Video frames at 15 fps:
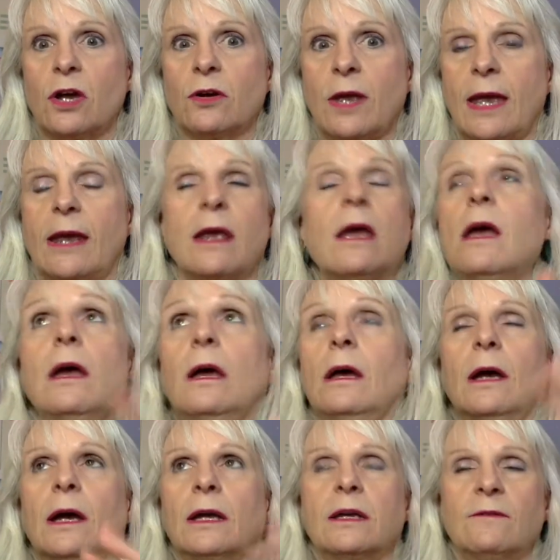Okay,
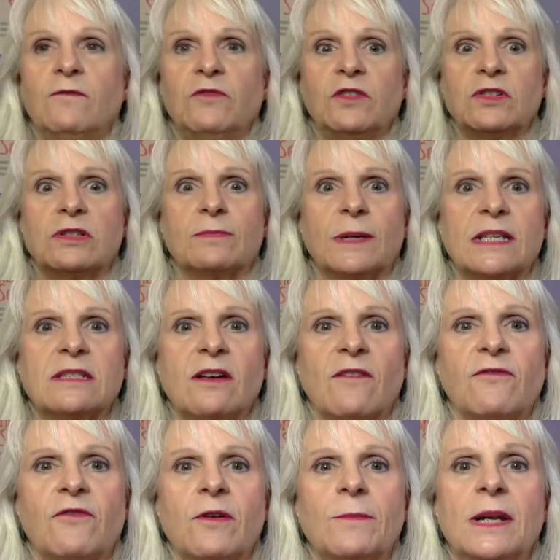confused myself
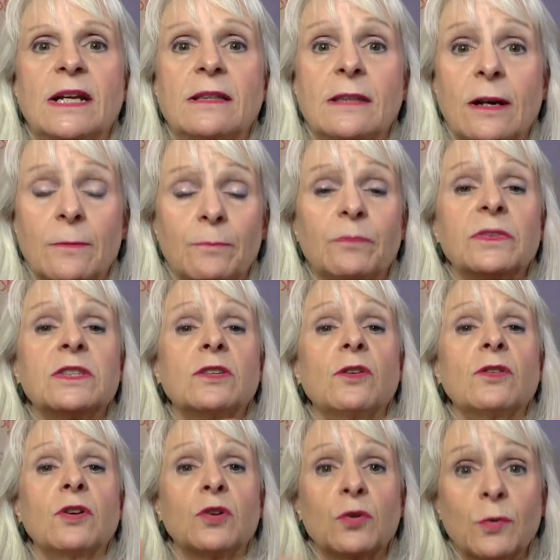for a minute there. So
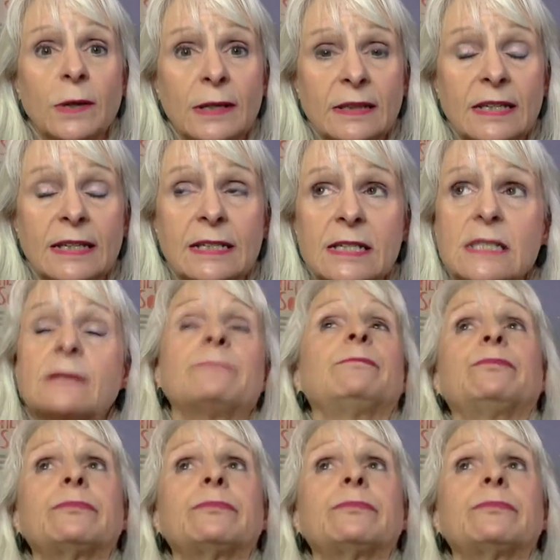the Corinthians.